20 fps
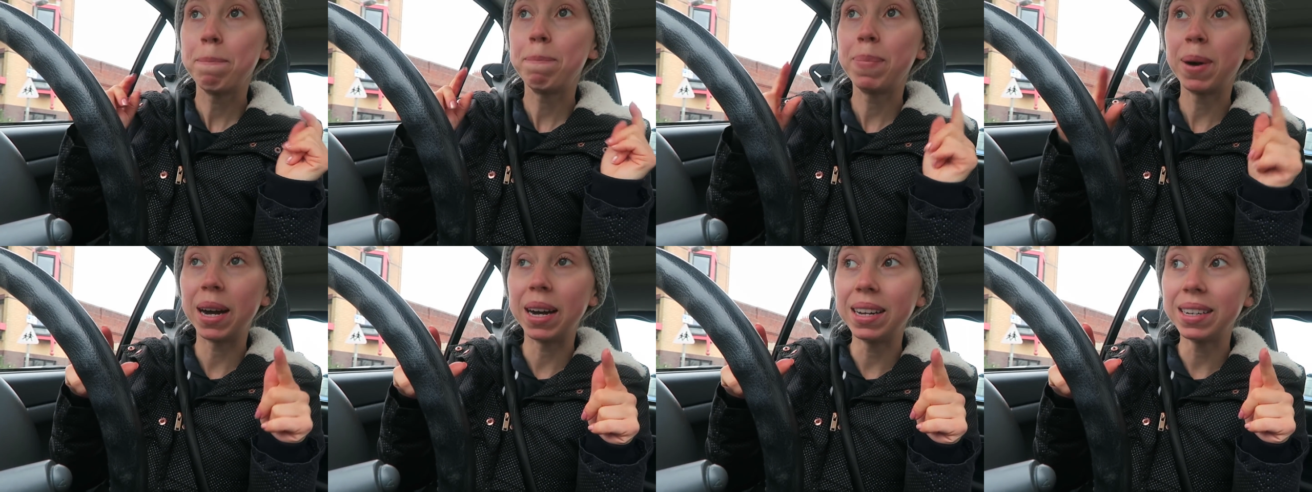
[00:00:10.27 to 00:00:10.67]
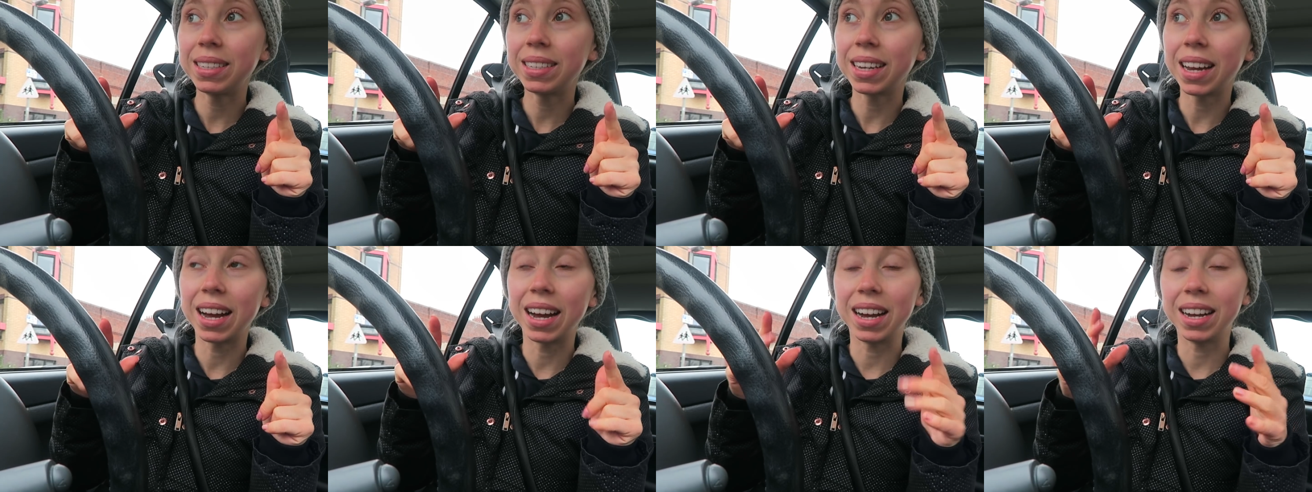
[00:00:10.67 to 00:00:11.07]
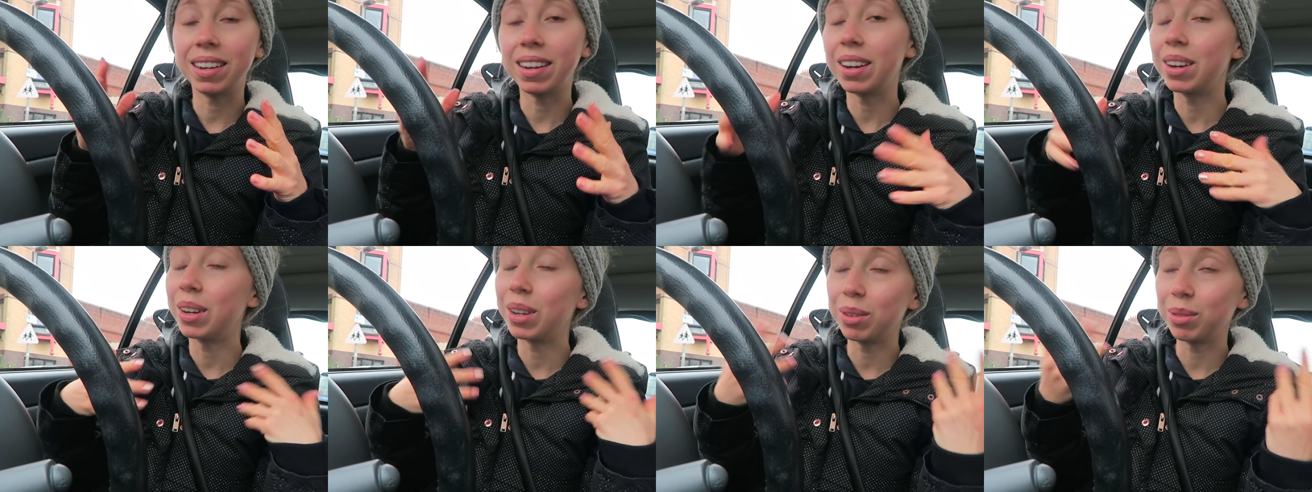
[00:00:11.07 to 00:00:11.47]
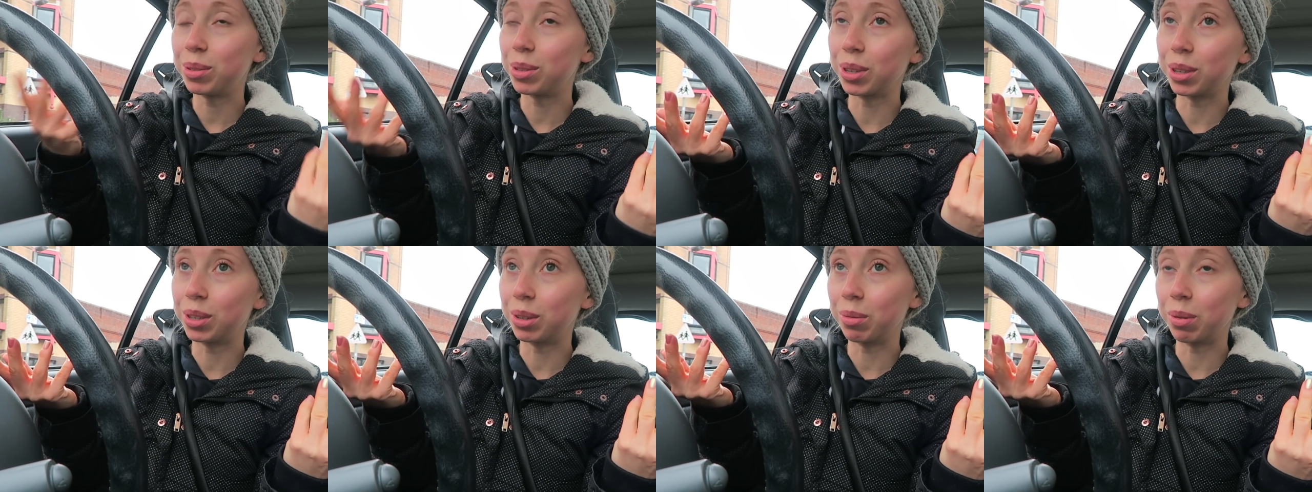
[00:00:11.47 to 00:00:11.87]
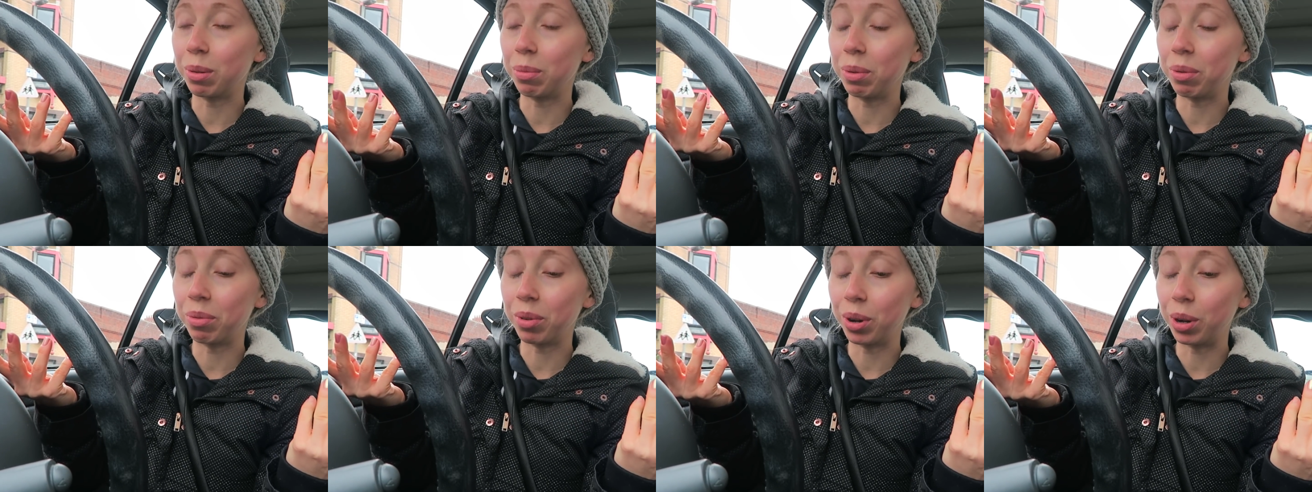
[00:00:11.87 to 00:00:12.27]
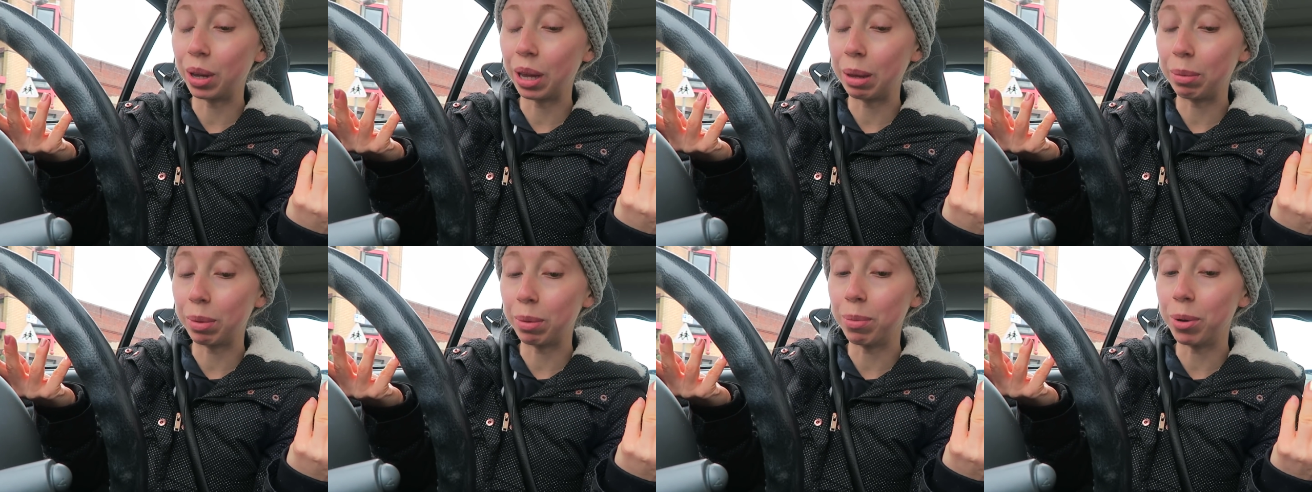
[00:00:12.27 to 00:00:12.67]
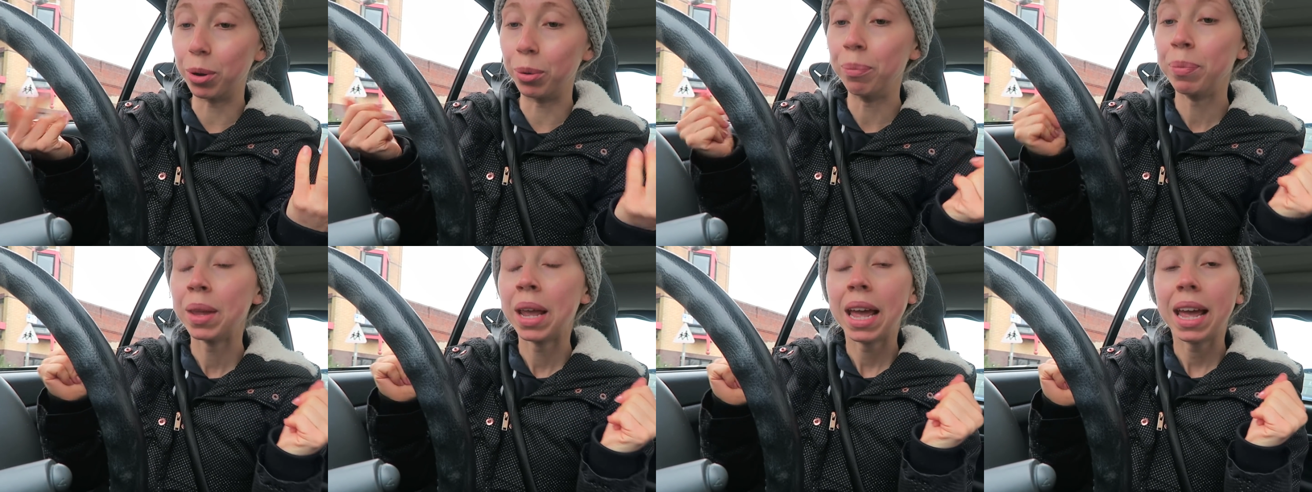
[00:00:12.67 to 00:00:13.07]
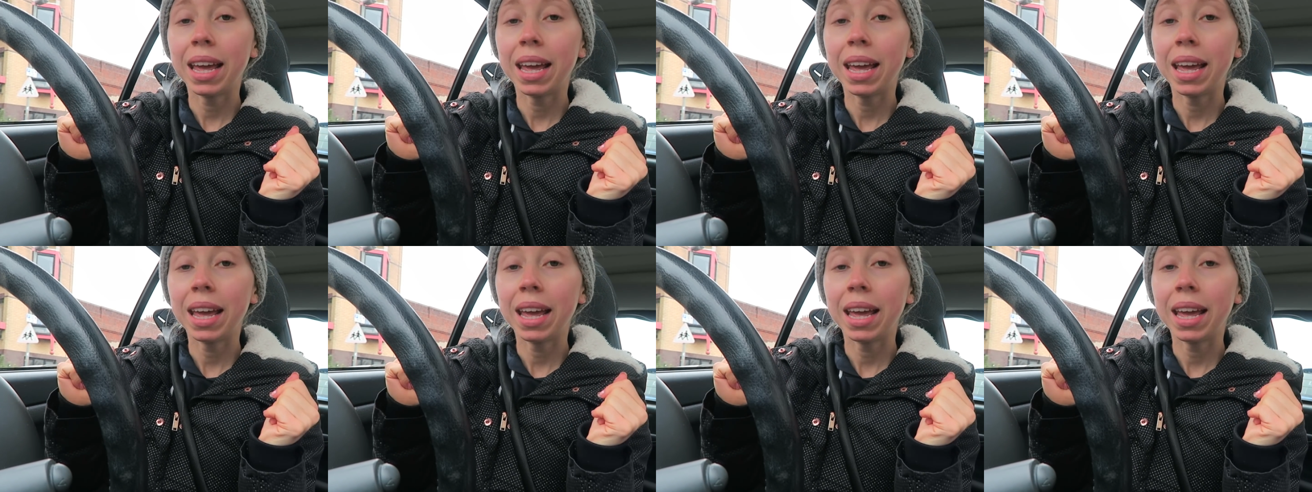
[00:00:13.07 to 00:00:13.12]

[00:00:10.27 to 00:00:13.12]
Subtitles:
but I also don't want to be rude and keep them on.